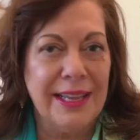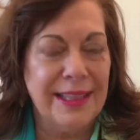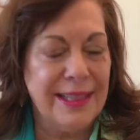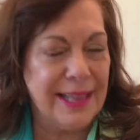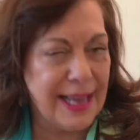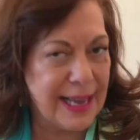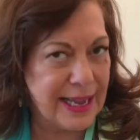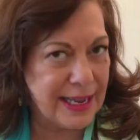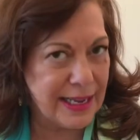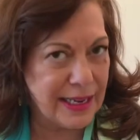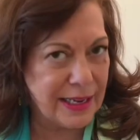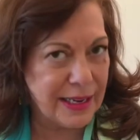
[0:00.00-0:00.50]

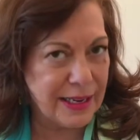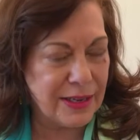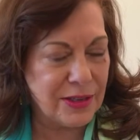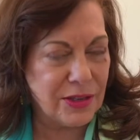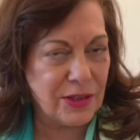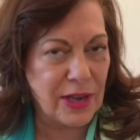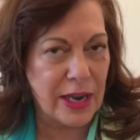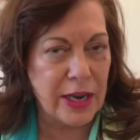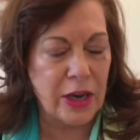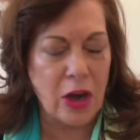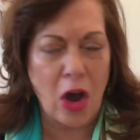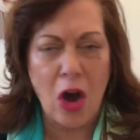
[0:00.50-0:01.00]
things
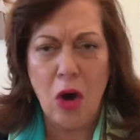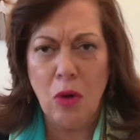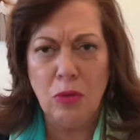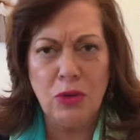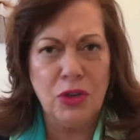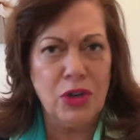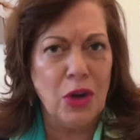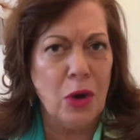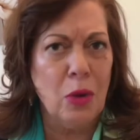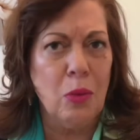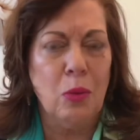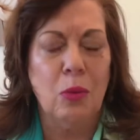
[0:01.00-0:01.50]
like, oh,
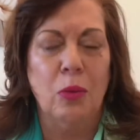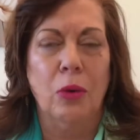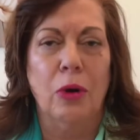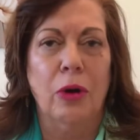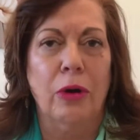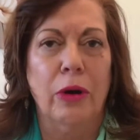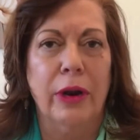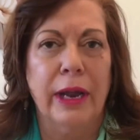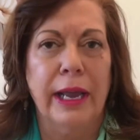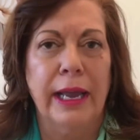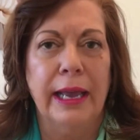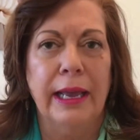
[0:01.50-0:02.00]
don't
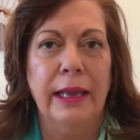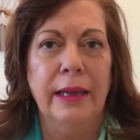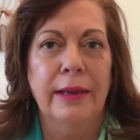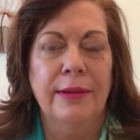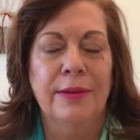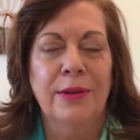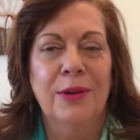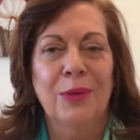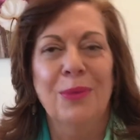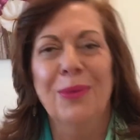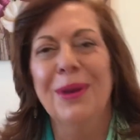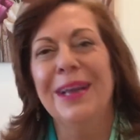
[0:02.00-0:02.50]
worry,
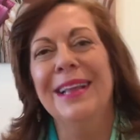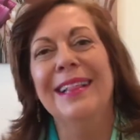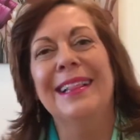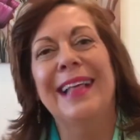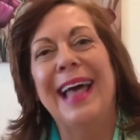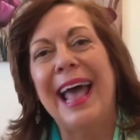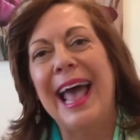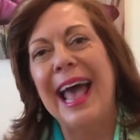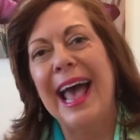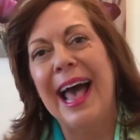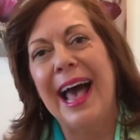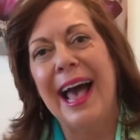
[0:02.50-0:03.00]

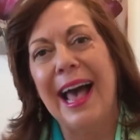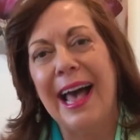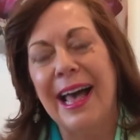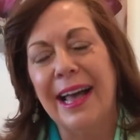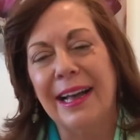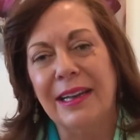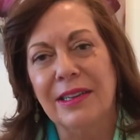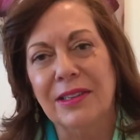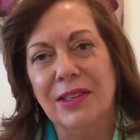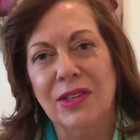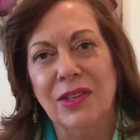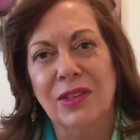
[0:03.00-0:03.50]

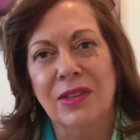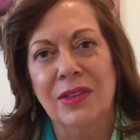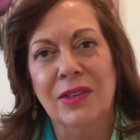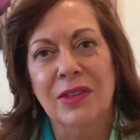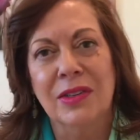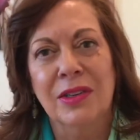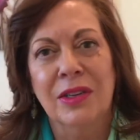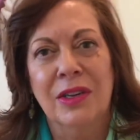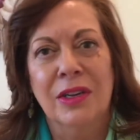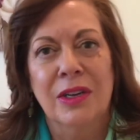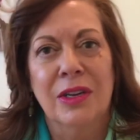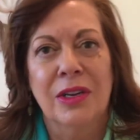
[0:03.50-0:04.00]
relax.
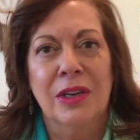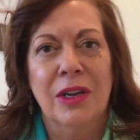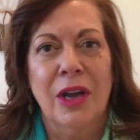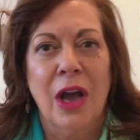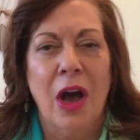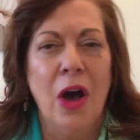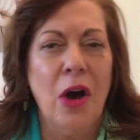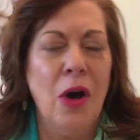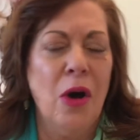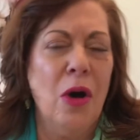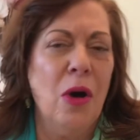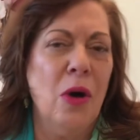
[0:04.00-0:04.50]

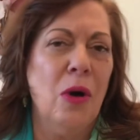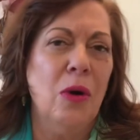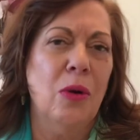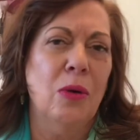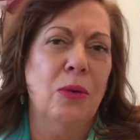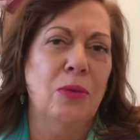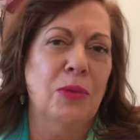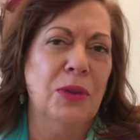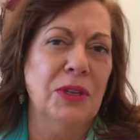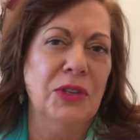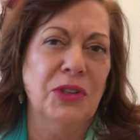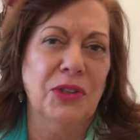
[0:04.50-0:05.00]

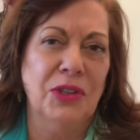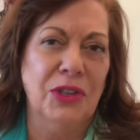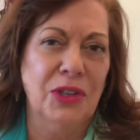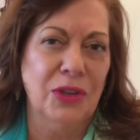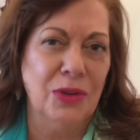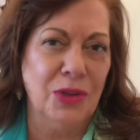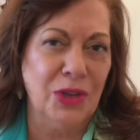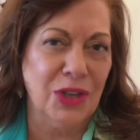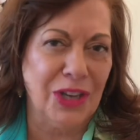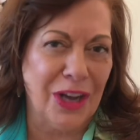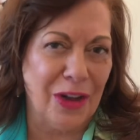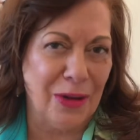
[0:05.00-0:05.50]
Oh, this too
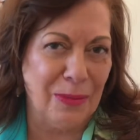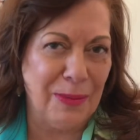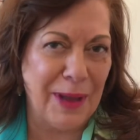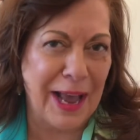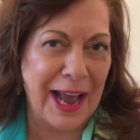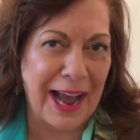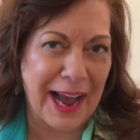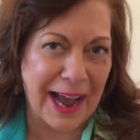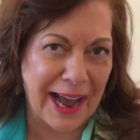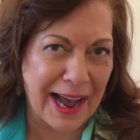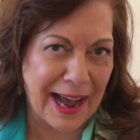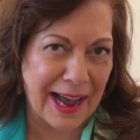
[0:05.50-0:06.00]
shall
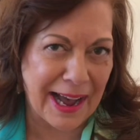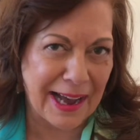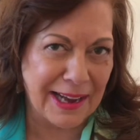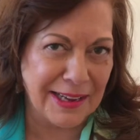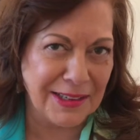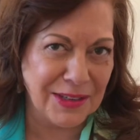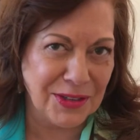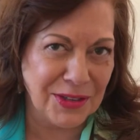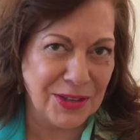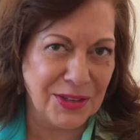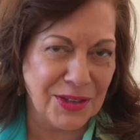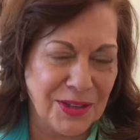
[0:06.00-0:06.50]

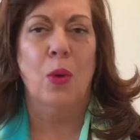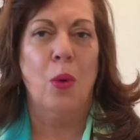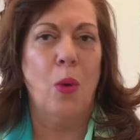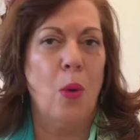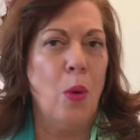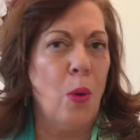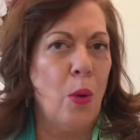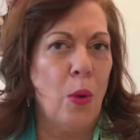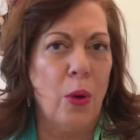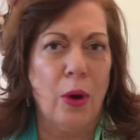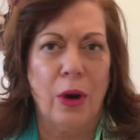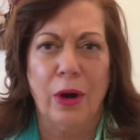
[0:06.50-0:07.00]
pass.
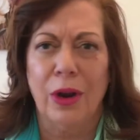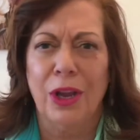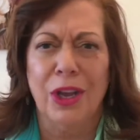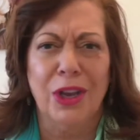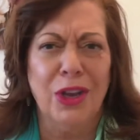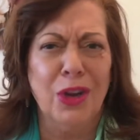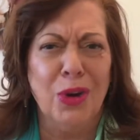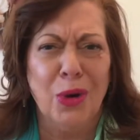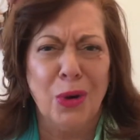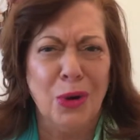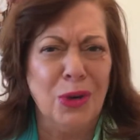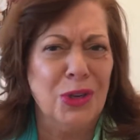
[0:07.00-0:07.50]
Or
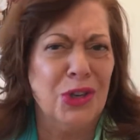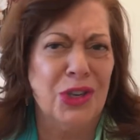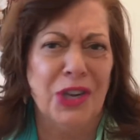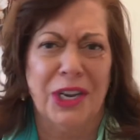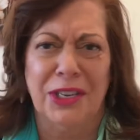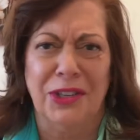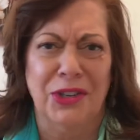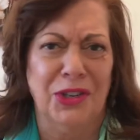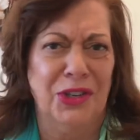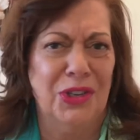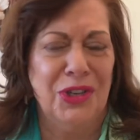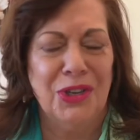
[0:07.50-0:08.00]
you're
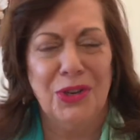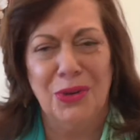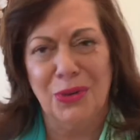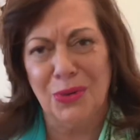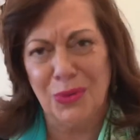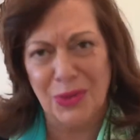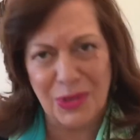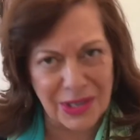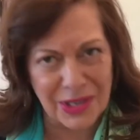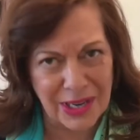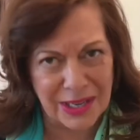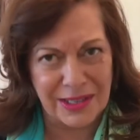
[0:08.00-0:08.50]
just too
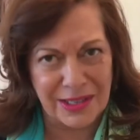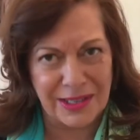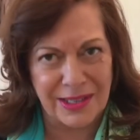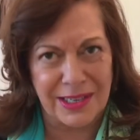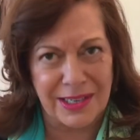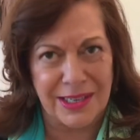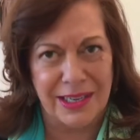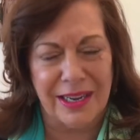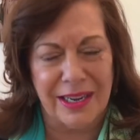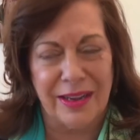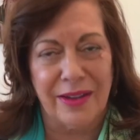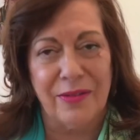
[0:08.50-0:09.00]

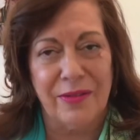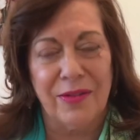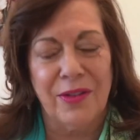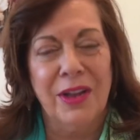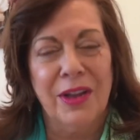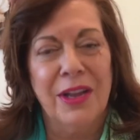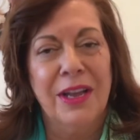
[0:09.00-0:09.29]
sensitive.